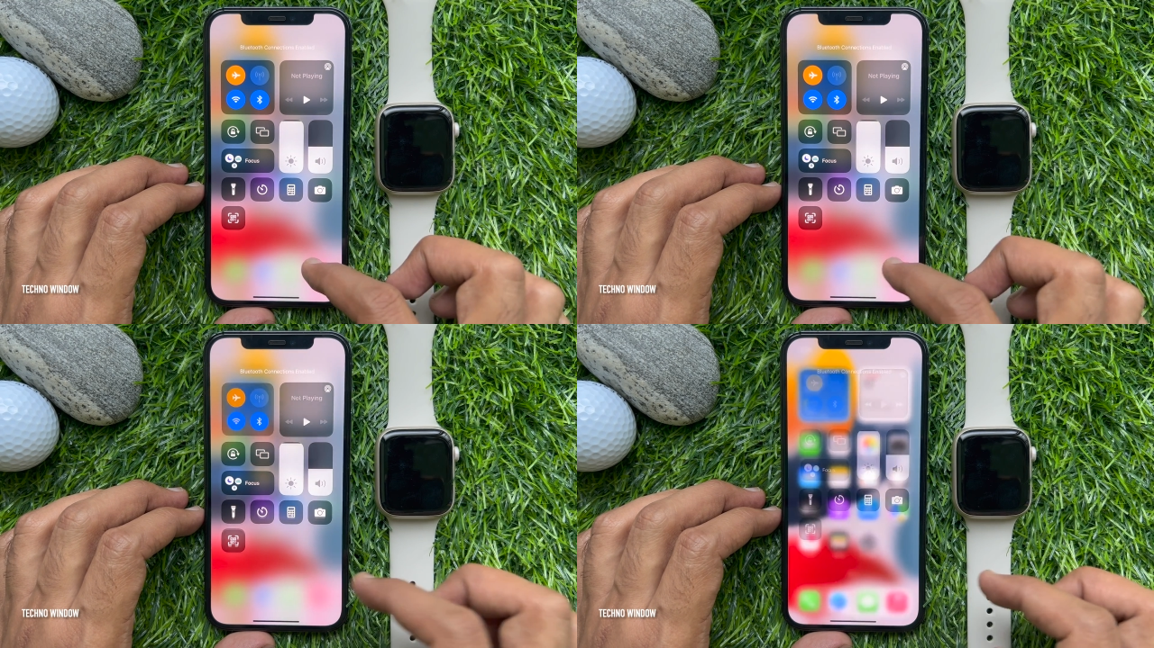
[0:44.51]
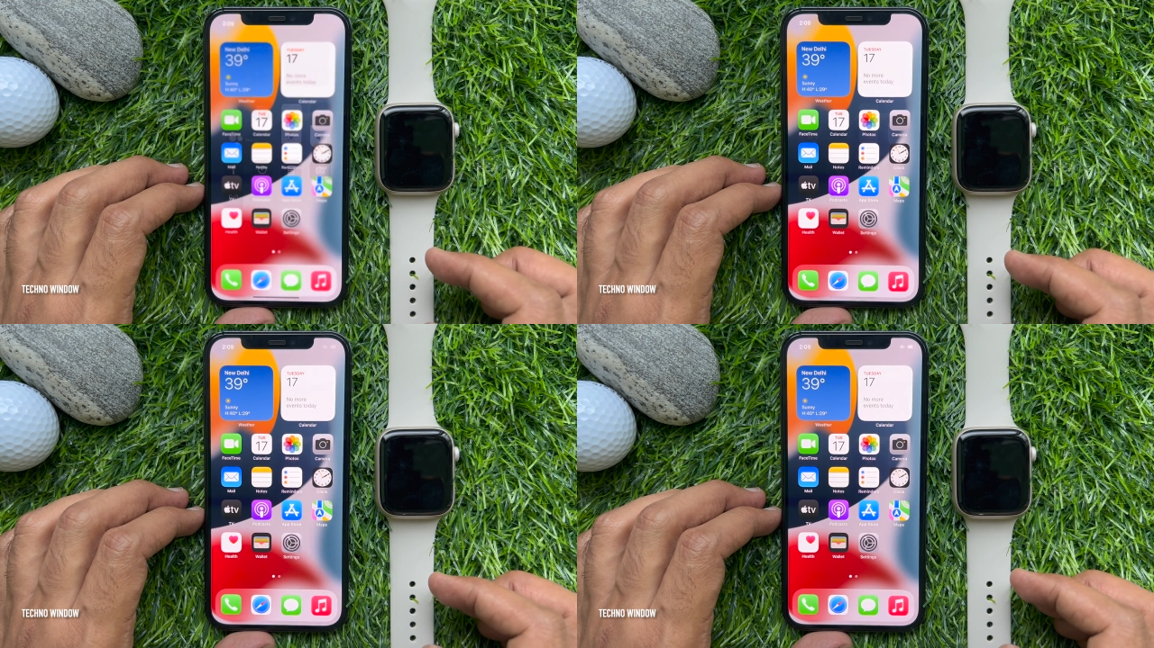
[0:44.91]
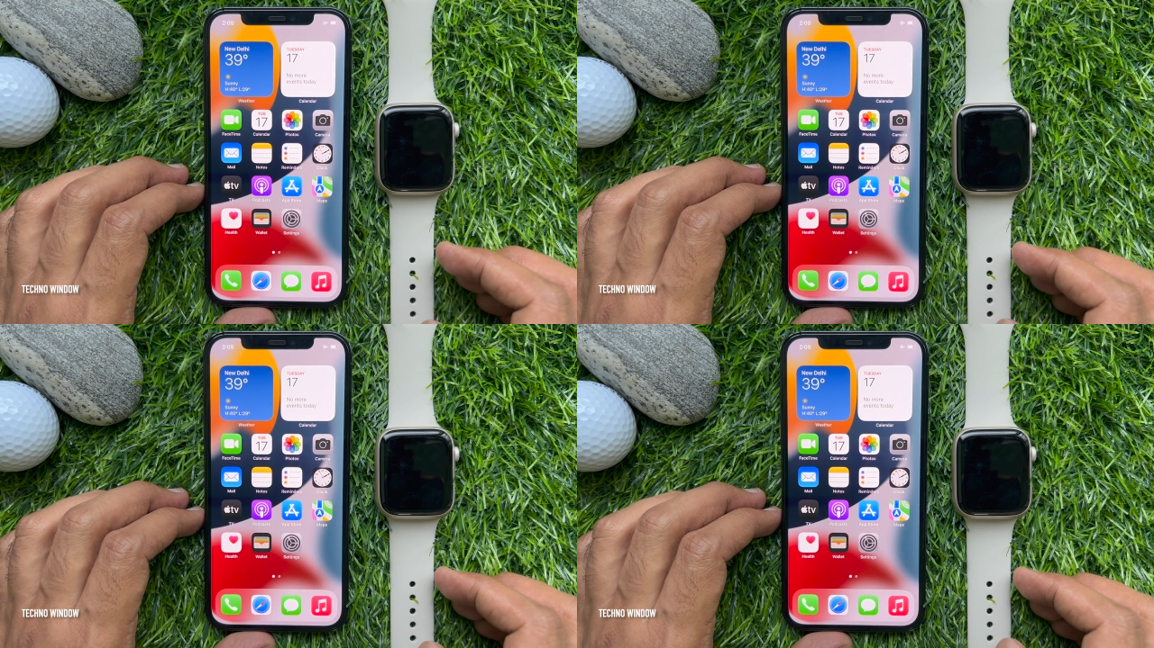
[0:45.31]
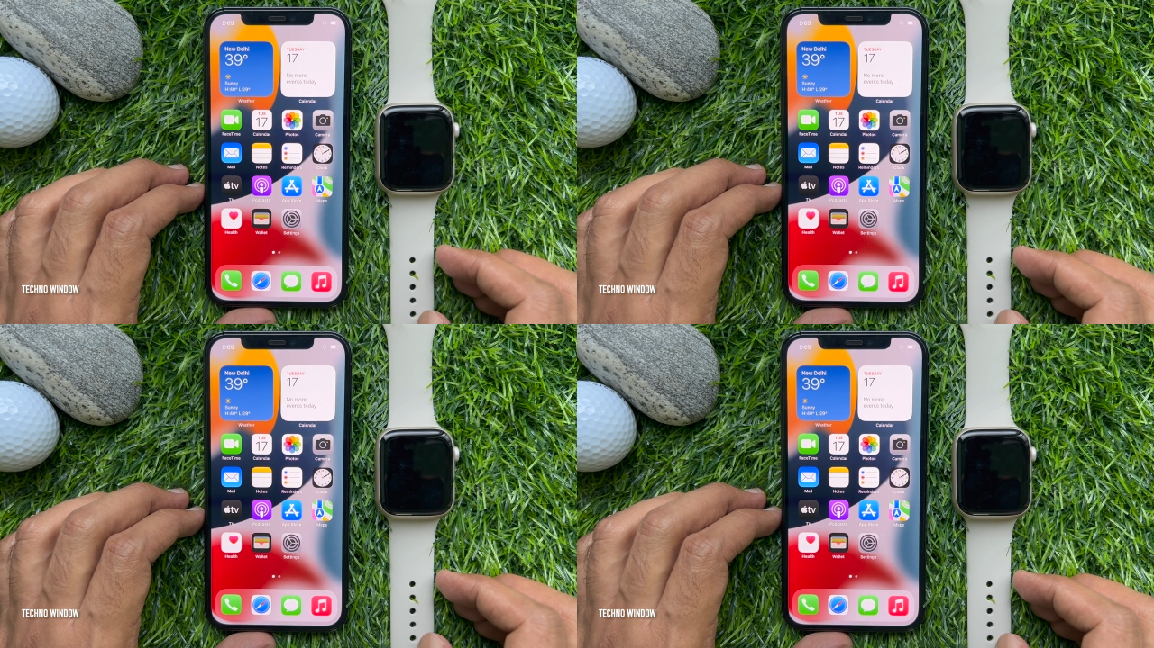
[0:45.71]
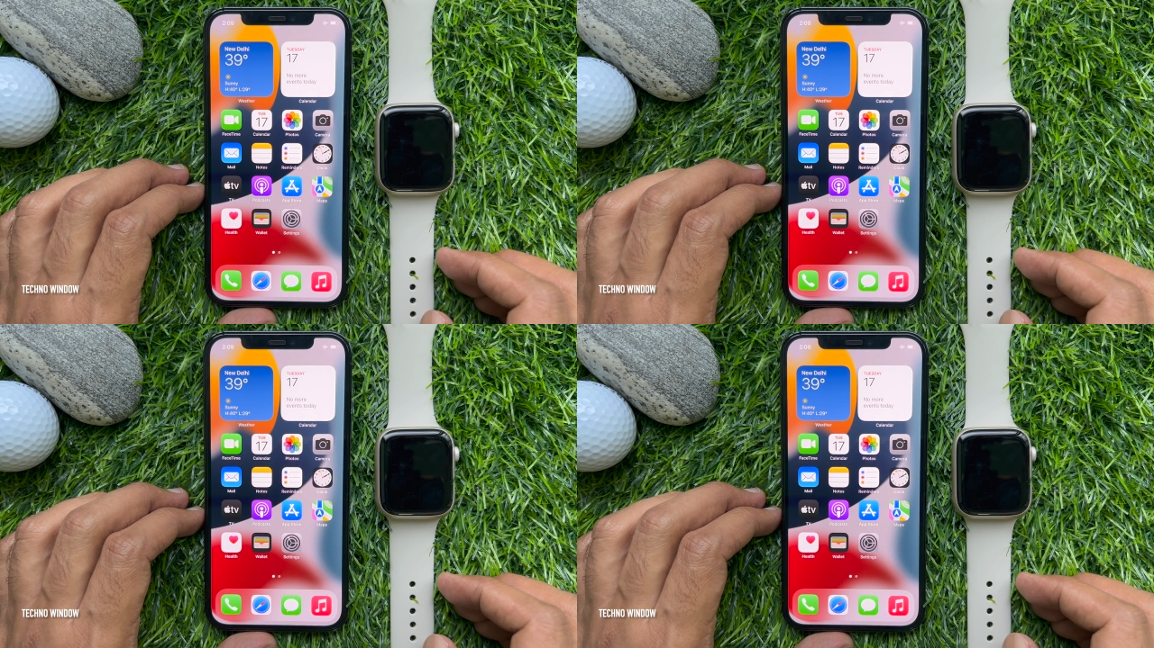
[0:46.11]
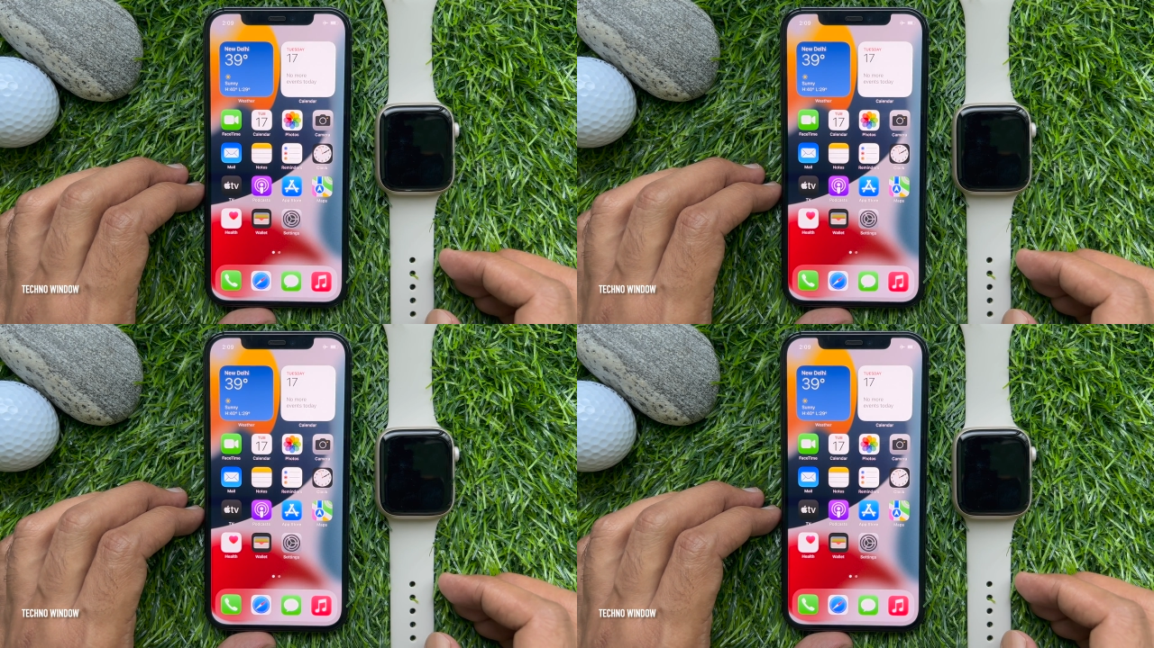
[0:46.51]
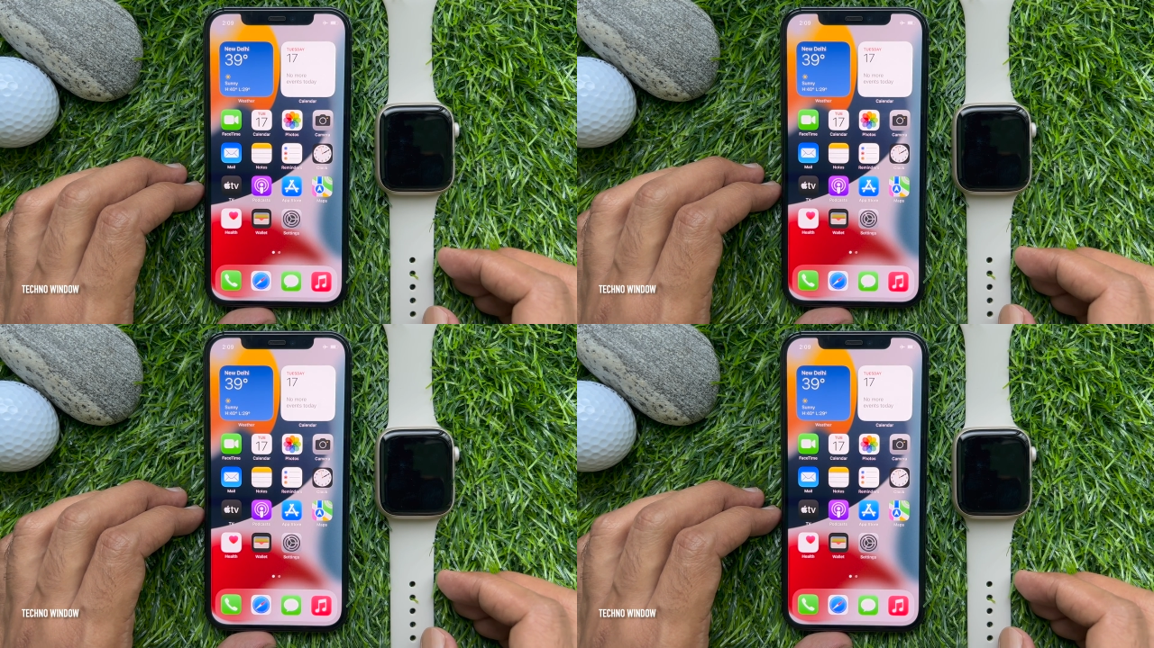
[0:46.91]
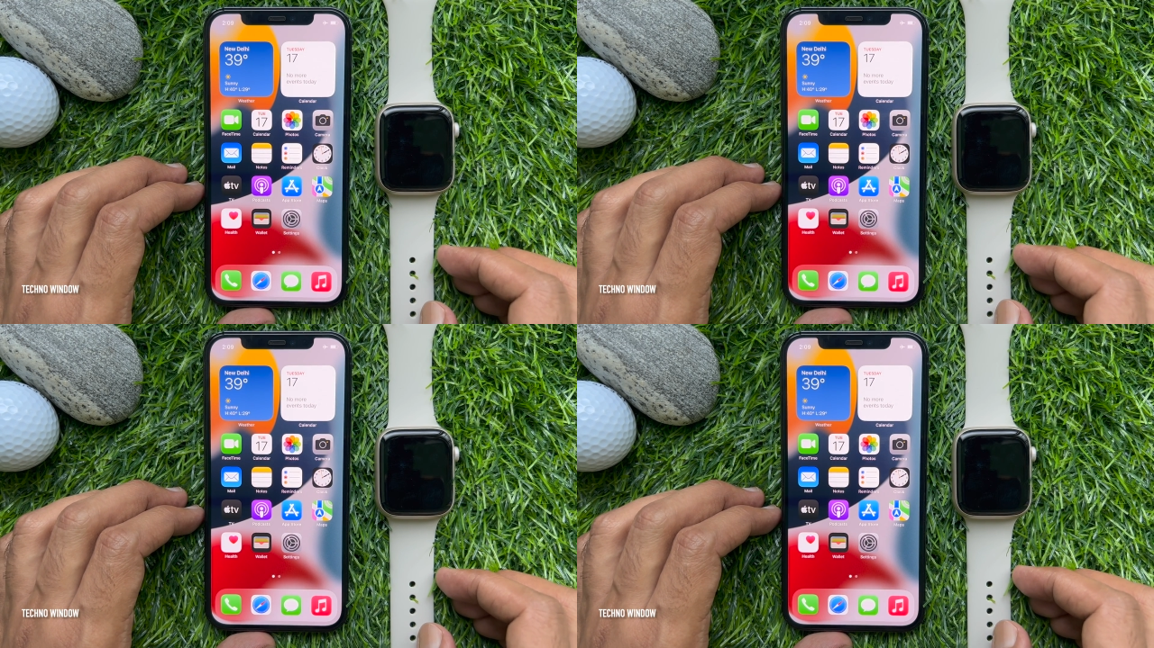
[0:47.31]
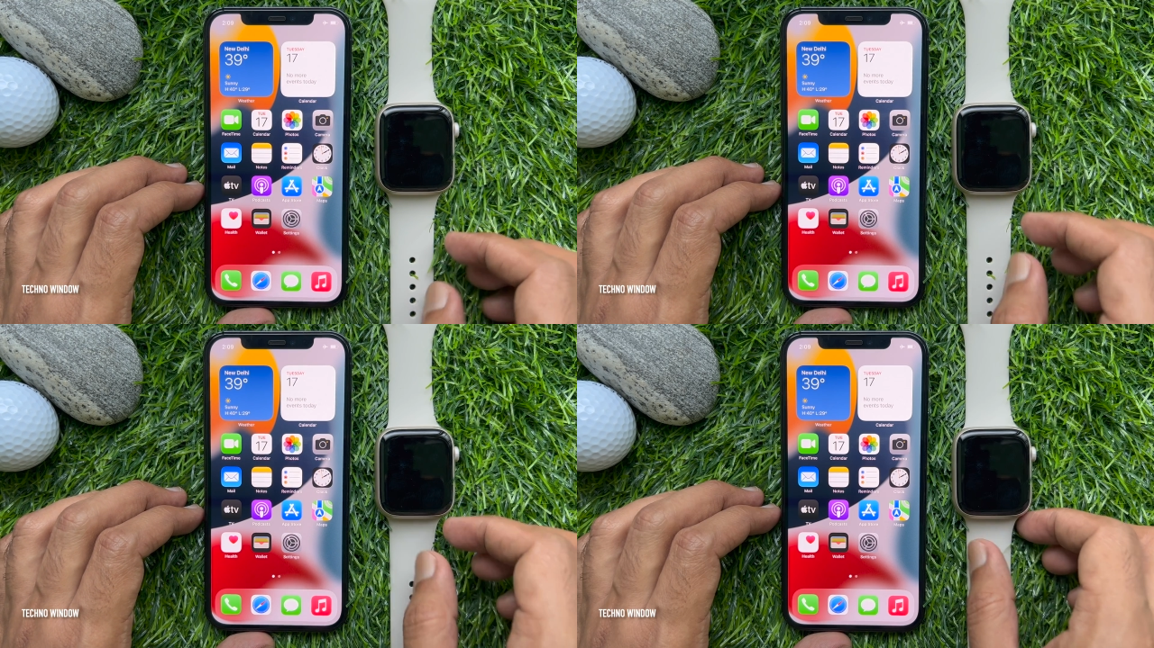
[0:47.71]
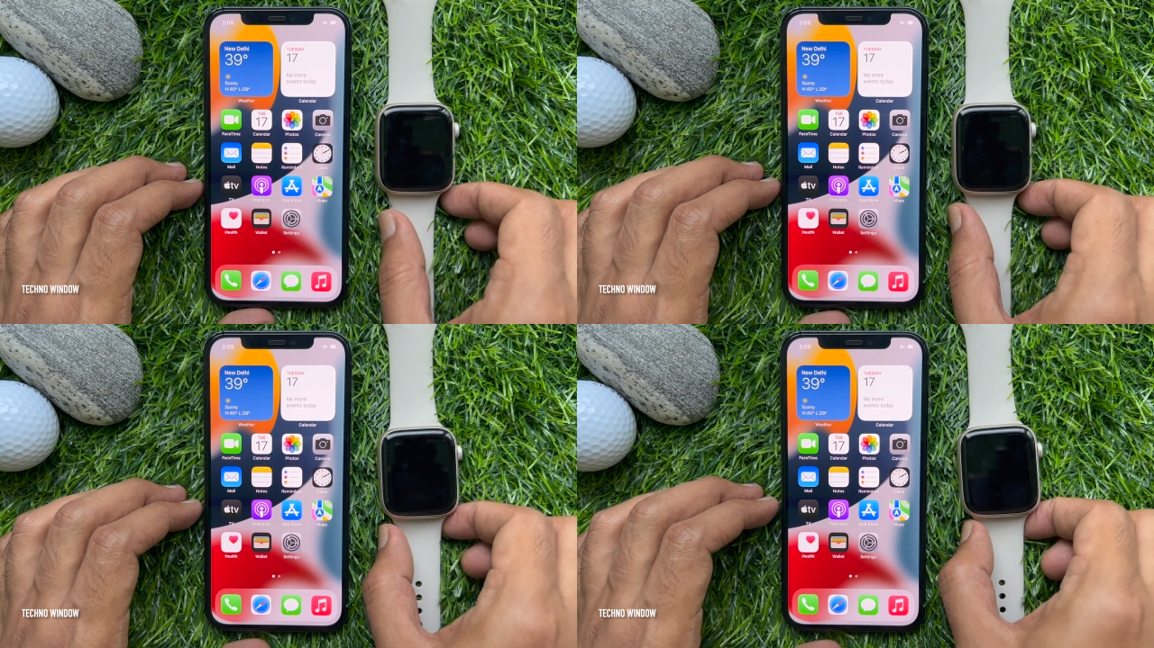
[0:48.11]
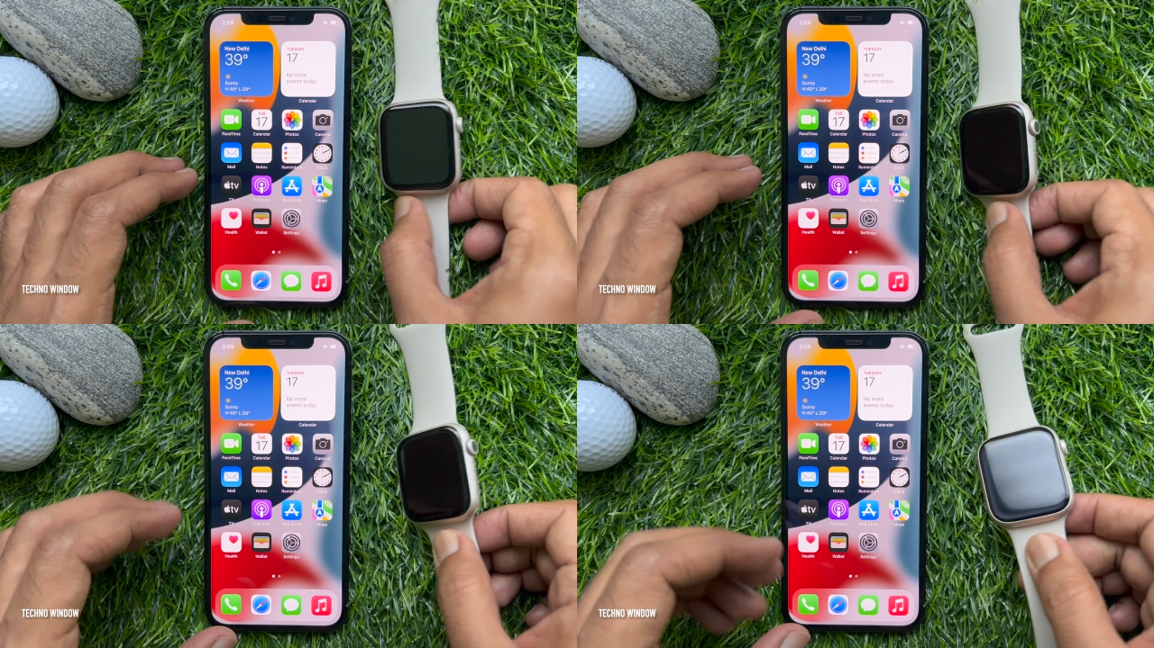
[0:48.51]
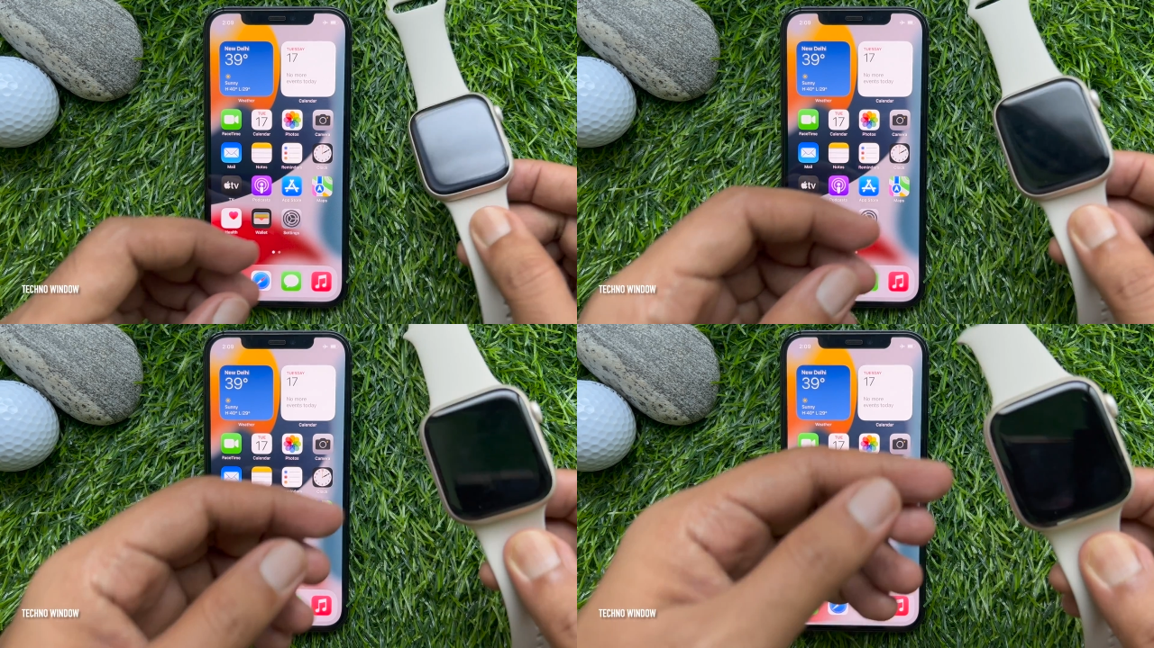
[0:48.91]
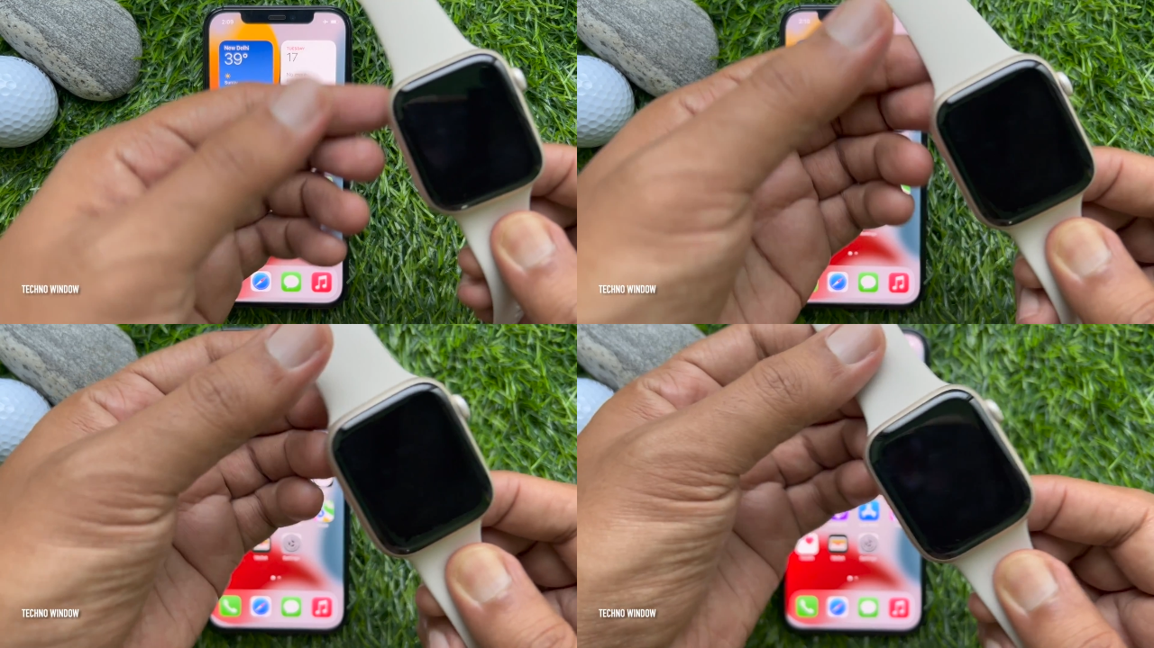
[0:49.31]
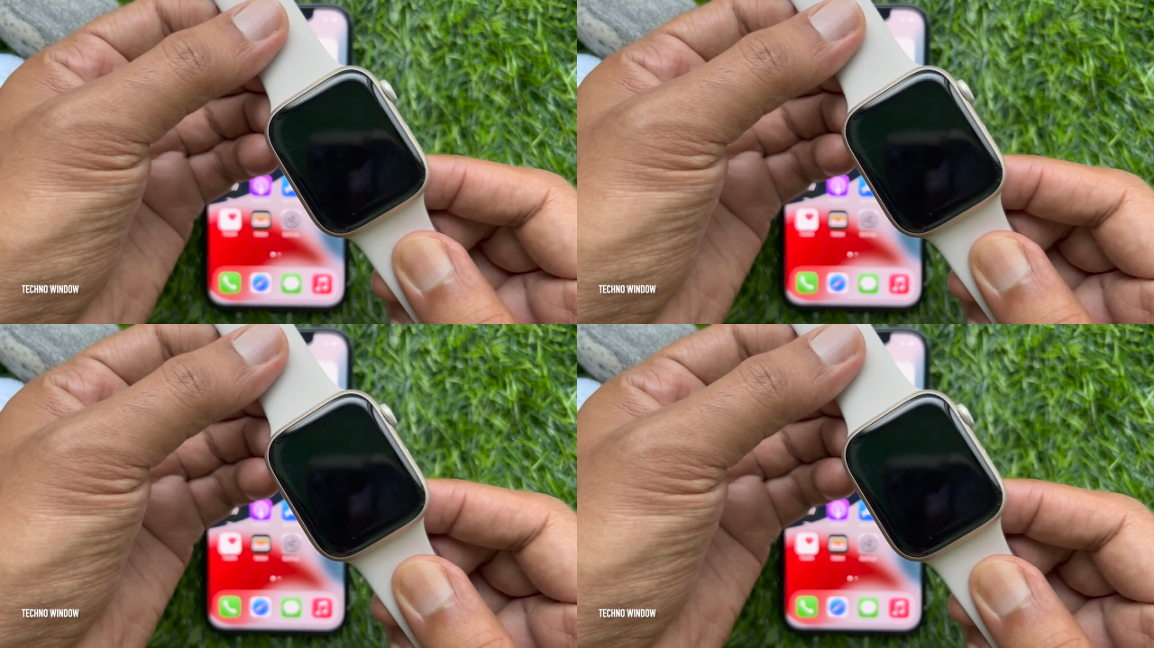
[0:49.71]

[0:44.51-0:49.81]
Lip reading: [unreadable: no face in view]